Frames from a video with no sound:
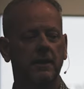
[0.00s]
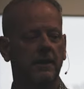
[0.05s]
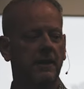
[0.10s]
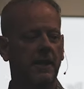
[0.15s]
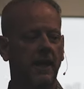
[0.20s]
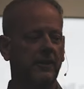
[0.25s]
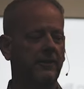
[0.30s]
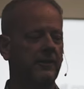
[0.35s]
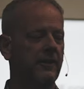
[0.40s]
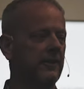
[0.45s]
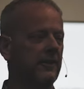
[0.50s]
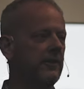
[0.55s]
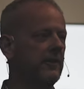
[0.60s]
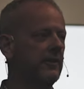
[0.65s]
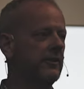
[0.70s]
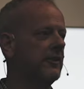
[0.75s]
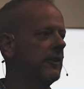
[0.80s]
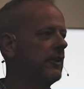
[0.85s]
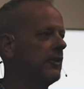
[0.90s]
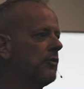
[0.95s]
Guys, this
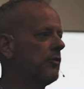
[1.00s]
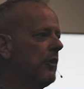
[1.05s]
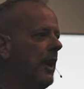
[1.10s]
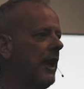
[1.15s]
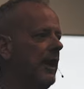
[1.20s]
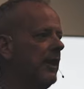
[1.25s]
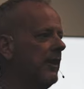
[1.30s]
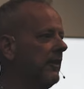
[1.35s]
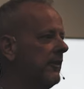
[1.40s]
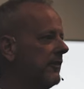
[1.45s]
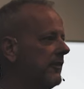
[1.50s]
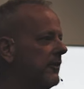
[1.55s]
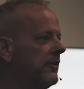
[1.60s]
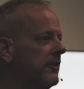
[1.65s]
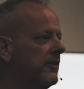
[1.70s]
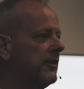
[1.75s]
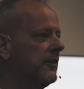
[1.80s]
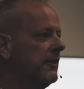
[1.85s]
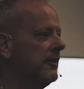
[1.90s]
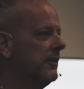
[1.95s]
is the
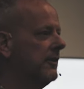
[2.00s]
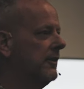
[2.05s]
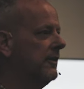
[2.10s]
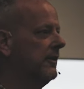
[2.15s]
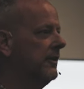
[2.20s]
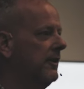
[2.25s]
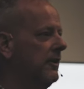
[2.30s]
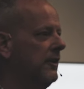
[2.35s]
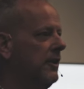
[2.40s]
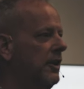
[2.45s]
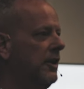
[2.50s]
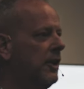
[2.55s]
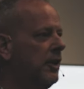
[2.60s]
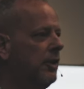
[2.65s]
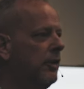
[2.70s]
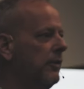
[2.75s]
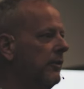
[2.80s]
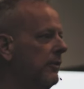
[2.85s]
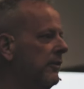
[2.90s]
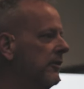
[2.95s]
greatest
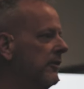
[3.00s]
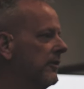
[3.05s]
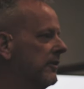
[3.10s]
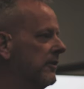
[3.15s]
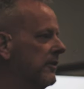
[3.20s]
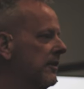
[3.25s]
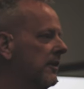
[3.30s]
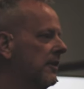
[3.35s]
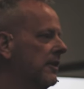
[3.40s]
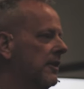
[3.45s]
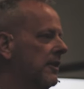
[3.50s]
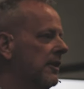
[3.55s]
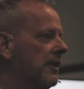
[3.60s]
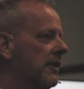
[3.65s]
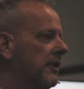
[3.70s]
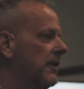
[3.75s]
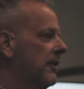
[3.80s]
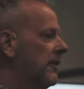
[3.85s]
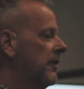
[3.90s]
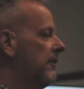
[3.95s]
news
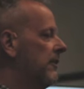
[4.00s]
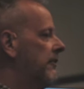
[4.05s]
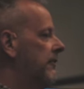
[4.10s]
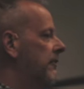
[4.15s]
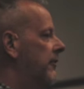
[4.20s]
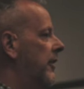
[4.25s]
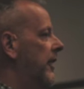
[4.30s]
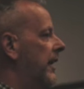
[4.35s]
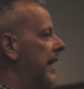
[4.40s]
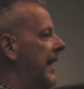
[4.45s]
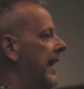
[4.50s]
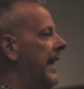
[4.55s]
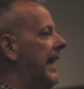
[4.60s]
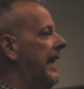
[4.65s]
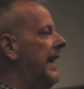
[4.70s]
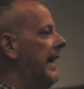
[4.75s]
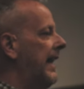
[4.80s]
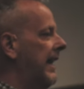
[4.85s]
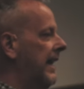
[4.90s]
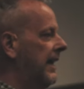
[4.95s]
for
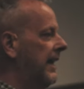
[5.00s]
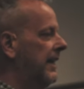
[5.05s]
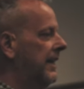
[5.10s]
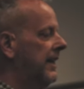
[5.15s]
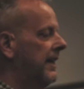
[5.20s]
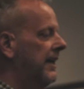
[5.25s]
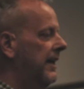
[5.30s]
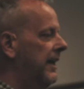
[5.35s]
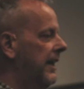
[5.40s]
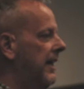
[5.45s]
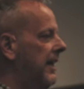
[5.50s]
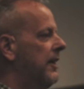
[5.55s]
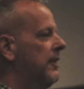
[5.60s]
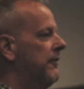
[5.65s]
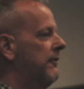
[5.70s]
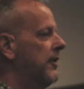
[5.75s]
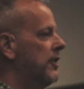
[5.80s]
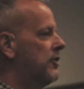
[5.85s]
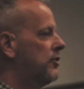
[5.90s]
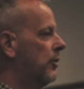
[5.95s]
any
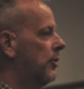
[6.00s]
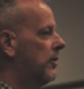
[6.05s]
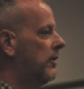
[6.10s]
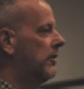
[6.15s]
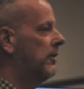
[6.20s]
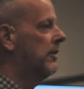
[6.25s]
individual.